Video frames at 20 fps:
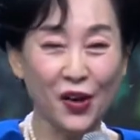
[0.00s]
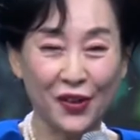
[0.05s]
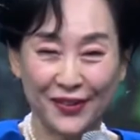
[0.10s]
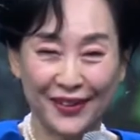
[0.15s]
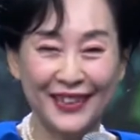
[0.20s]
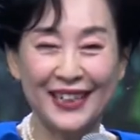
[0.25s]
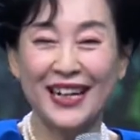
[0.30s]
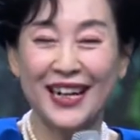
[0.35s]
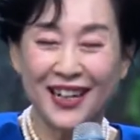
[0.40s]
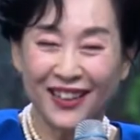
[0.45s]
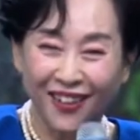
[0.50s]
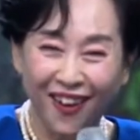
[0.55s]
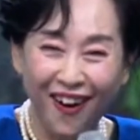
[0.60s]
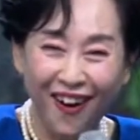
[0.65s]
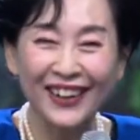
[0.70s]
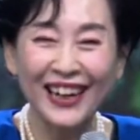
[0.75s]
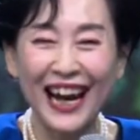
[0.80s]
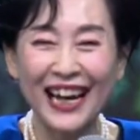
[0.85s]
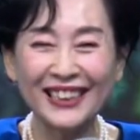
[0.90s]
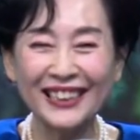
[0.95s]
You
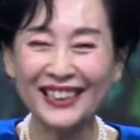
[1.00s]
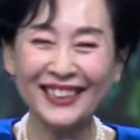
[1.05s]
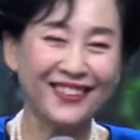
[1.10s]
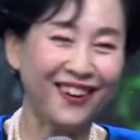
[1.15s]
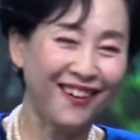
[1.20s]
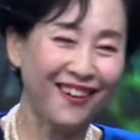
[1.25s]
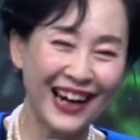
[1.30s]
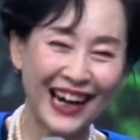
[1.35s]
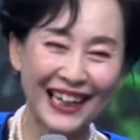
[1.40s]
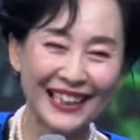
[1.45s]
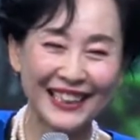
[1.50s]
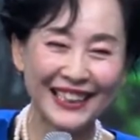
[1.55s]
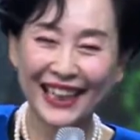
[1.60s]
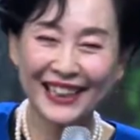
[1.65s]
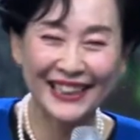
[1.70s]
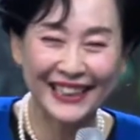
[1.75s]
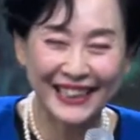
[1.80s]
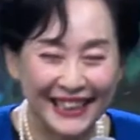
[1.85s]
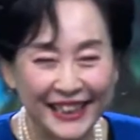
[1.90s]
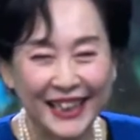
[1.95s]
know, immunity is
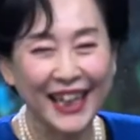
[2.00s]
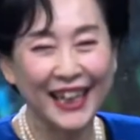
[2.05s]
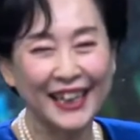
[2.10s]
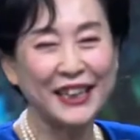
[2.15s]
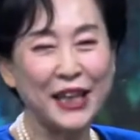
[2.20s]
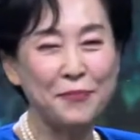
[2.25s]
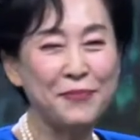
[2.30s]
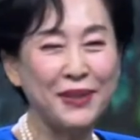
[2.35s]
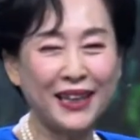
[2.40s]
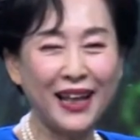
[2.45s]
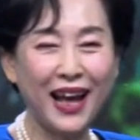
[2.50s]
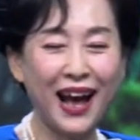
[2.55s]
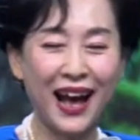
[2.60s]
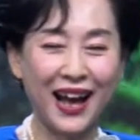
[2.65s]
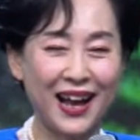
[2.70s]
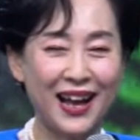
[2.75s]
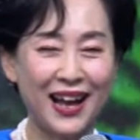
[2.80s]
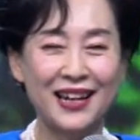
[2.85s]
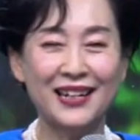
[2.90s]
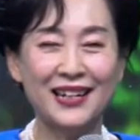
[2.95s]
really
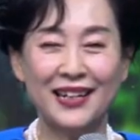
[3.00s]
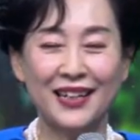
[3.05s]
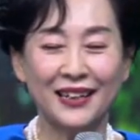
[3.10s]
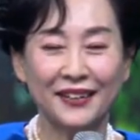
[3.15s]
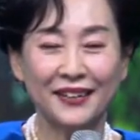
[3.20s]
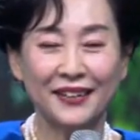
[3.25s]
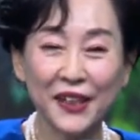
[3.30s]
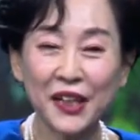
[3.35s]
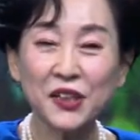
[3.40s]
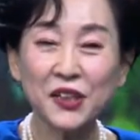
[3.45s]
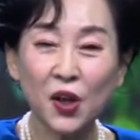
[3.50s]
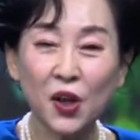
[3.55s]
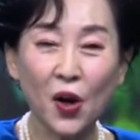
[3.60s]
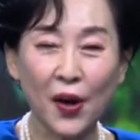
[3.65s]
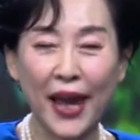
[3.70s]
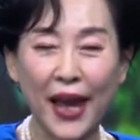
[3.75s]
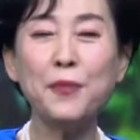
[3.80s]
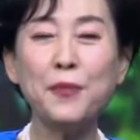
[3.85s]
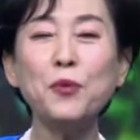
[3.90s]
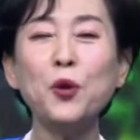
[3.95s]
important. We need to protect our
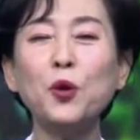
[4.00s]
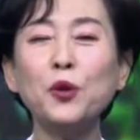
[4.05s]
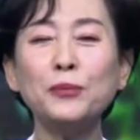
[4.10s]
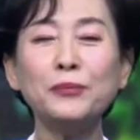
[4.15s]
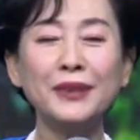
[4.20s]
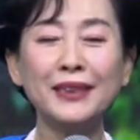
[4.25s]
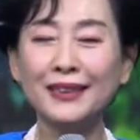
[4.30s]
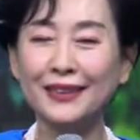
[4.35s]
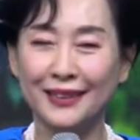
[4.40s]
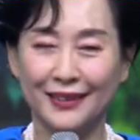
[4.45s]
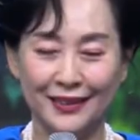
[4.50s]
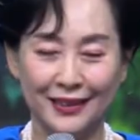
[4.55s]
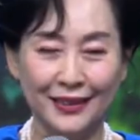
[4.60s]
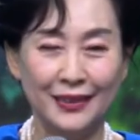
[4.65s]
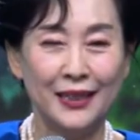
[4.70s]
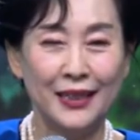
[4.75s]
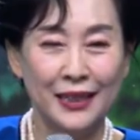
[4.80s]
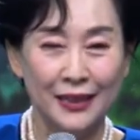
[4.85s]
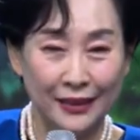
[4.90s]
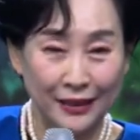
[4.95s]
immune system.
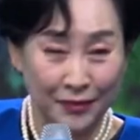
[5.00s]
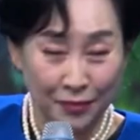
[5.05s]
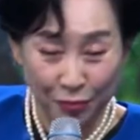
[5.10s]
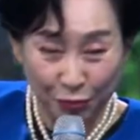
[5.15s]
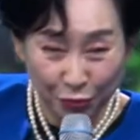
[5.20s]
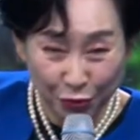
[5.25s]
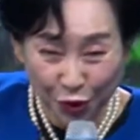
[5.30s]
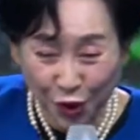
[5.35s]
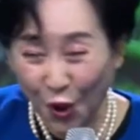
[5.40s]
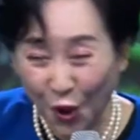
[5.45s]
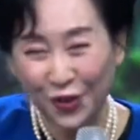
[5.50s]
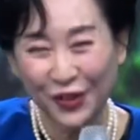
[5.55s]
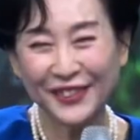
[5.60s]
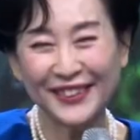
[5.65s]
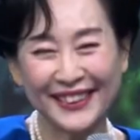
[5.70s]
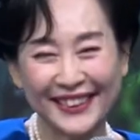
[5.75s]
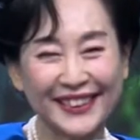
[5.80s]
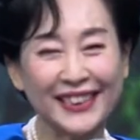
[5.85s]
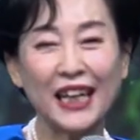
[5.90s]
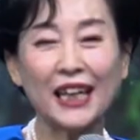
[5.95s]
So that
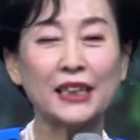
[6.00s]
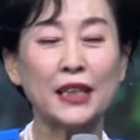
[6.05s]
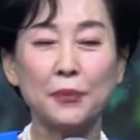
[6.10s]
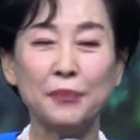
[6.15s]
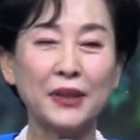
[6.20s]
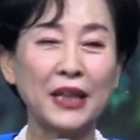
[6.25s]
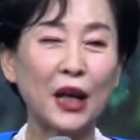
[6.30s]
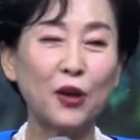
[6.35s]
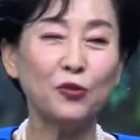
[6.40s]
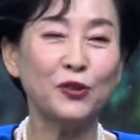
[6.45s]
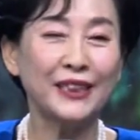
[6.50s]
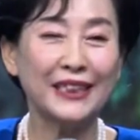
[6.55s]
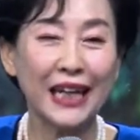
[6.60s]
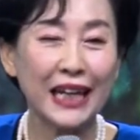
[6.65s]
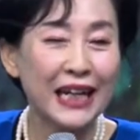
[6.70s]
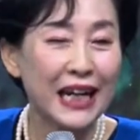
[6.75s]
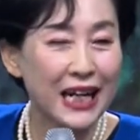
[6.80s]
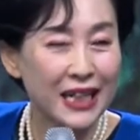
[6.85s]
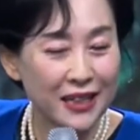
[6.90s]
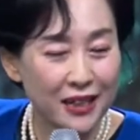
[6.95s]
you need to take
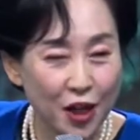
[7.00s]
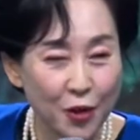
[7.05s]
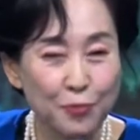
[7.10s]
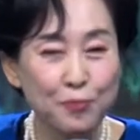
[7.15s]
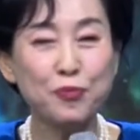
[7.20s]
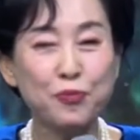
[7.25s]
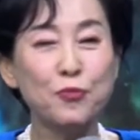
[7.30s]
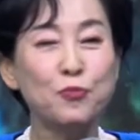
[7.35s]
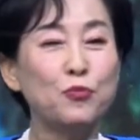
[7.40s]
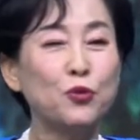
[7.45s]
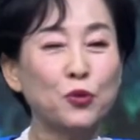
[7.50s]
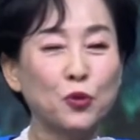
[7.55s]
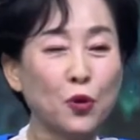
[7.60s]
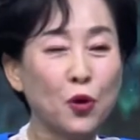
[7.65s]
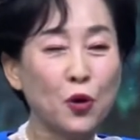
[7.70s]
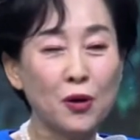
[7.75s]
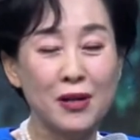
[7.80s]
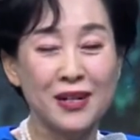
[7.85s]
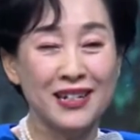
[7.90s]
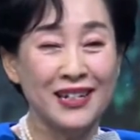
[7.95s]
this
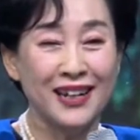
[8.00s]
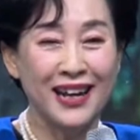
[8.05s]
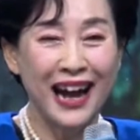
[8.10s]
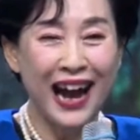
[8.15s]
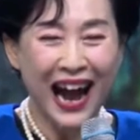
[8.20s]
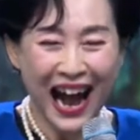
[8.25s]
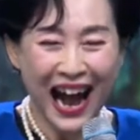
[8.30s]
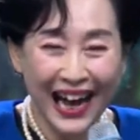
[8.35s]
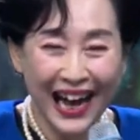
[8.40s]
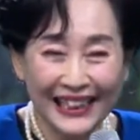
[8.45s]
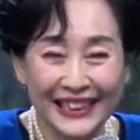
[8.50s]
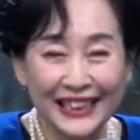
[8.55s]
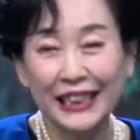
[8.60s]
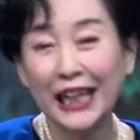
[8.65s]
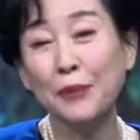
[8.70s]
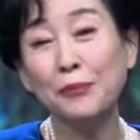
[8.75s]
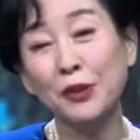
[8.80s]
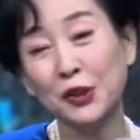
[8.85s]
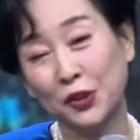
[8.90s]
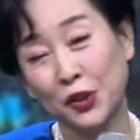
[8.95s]
Hemohim.
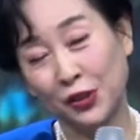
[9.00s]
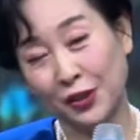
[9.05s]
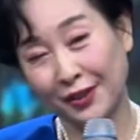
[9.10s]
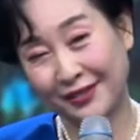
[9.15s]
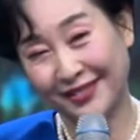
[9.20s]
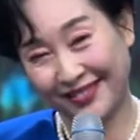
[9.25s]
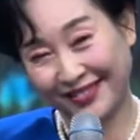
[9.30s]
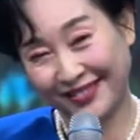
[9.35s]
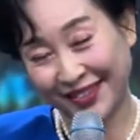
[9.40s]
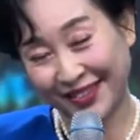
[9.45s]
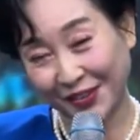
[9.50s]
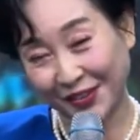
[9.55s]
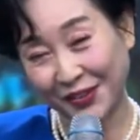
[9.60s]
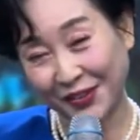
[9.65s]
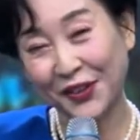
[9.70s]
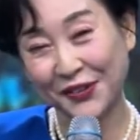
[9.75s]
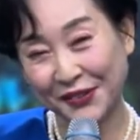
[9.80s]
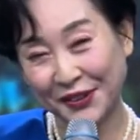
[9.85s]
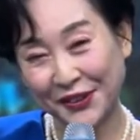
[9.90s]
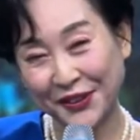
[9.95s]
I
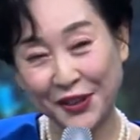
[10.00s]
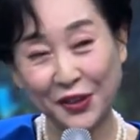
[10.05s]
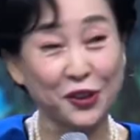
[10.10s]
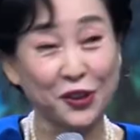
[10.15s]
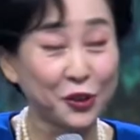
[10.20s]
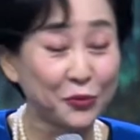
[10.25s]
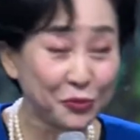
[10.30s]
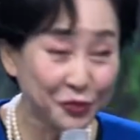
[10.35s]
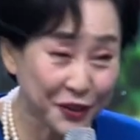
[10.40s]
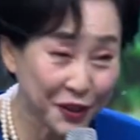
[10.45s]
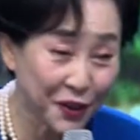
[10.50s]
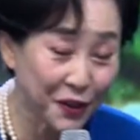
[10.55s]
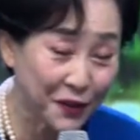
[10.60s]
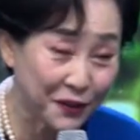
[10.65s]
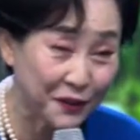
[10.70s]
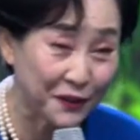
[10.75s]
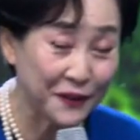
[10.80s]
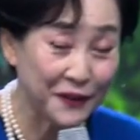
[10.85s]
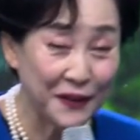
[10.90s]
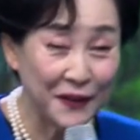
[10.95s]
talked a
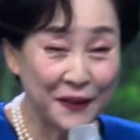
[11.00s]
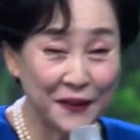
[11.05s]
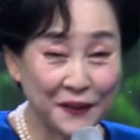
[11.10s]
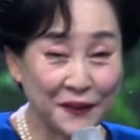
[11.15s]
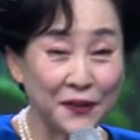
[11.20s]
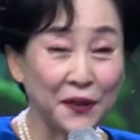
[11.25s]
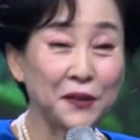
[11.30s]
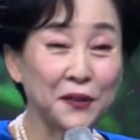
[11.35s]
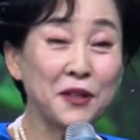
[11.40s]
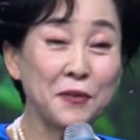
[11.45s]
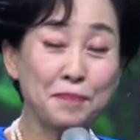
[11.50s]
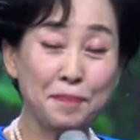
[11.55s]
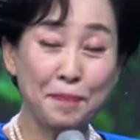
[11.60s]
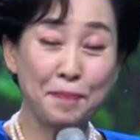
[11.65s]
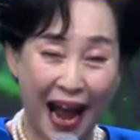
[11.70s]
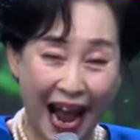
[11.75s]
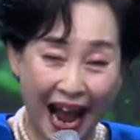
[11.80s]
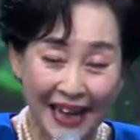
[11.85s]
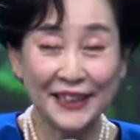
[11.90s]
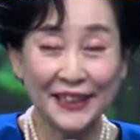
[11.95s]
lot about
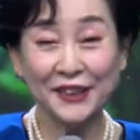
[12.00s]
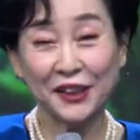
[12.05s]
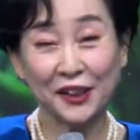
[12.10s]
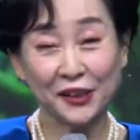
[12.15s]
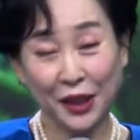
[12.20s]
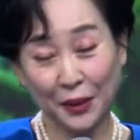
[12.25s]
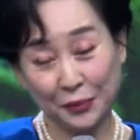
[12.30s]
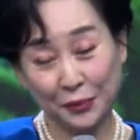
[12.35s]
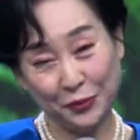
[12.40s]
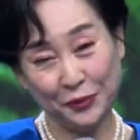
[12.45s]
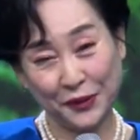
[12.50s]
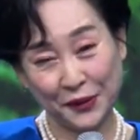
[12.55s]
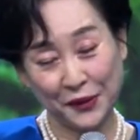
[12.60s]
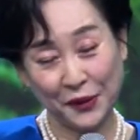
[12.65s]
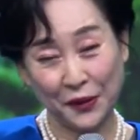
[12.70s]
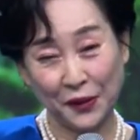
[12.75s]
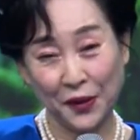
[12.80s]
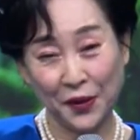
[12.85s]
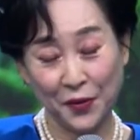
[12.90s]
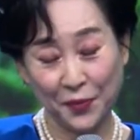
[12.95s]
the good point of
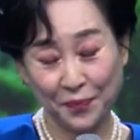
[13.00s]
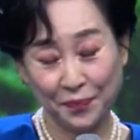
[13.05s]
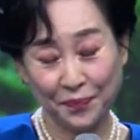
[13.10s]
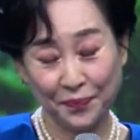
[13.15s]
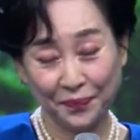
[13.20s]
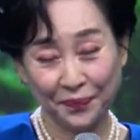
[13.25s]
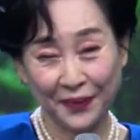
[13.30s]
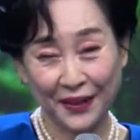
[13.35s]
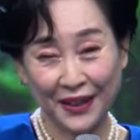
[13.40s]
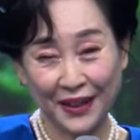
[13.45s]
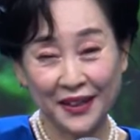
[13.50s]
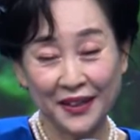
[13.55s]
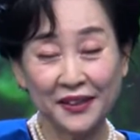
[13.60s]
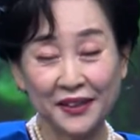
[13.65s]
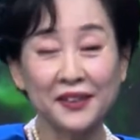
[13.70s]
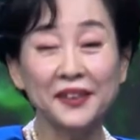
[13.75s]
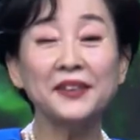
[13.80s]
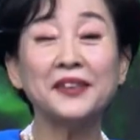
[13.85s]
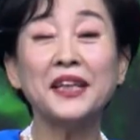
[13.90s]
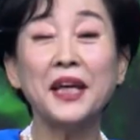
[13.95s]
Atomy, and she
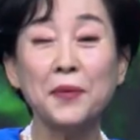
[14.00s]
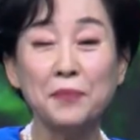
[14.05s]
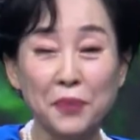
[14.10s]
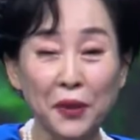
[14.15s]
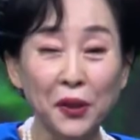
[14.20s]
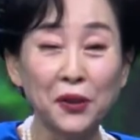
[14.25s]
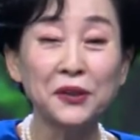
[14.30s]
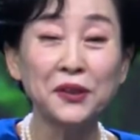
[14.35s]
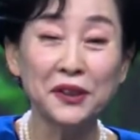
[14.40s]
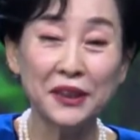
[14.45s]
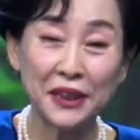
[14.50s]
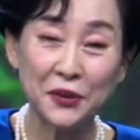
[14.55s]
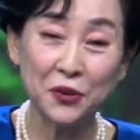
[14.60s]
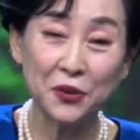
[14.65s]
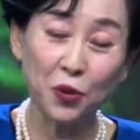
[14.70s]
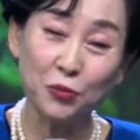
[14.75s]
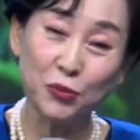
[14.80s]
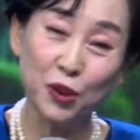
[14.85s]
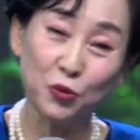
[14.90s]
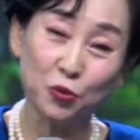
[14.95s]
looked at me.
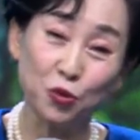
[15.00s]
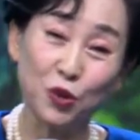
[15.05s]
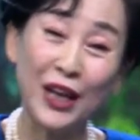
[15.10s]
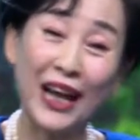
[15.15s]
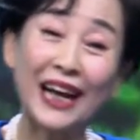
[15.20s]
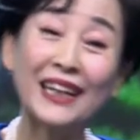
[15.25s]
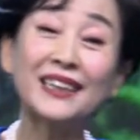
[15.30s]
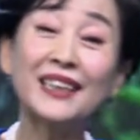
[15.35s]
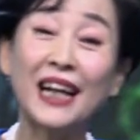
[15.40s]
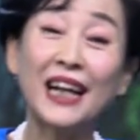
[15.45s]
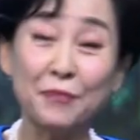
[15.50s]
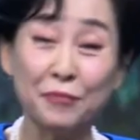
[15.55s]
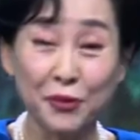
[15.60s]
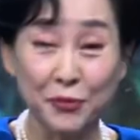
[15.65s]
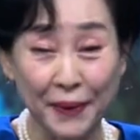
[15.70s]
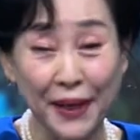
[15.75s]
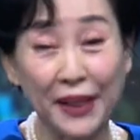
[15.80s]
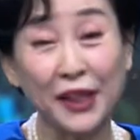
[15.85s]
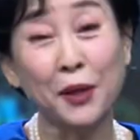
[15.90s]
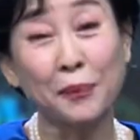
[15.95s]
Is it
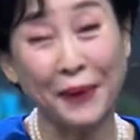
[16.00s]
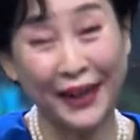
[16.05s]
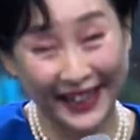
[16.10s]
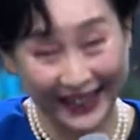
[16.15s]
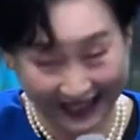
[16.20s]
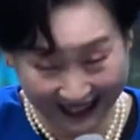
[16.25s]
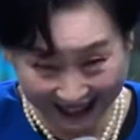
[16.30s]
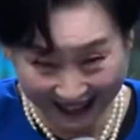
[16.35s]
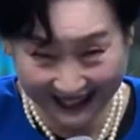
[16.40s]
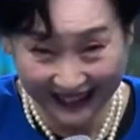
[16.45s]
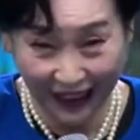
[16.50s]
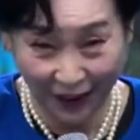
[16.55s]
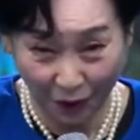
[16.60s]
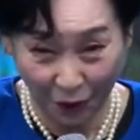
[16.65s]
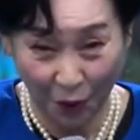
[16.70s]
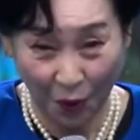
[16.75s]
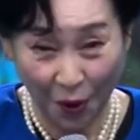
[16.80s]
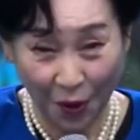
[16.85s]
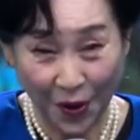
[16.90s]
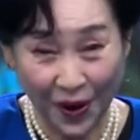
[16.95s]
really good for the
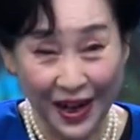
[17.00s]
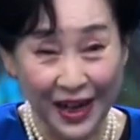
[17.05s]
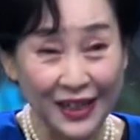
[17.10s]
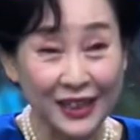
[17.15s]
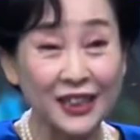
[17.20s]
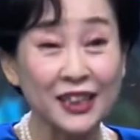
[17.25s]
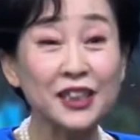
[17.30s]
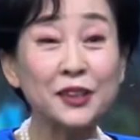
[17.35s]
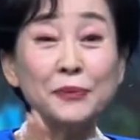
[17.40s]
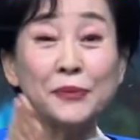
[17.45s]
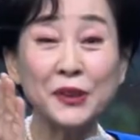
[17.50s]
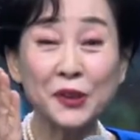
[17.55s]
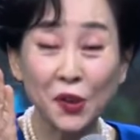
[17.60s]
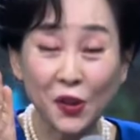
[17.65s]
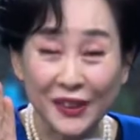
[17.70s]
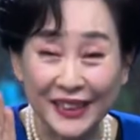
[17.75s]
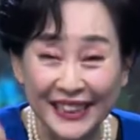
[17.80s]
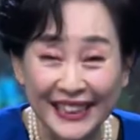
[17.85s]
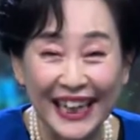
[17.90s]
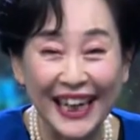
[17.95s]
immunity? And I will take
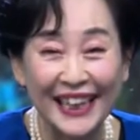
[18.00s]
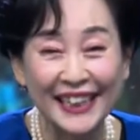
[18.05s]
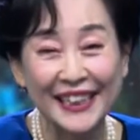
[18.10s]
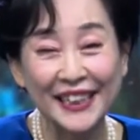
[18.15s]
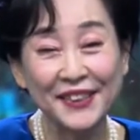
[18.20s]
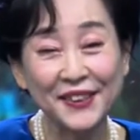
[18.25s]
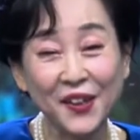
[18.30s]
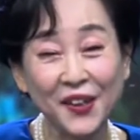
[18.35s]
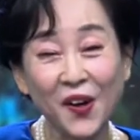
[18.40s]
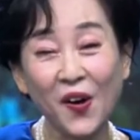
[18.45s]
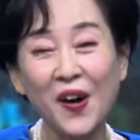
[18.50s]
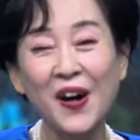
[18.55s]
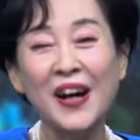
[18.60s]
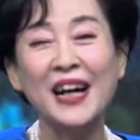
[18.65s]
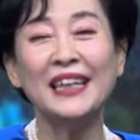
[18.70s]
it to my son.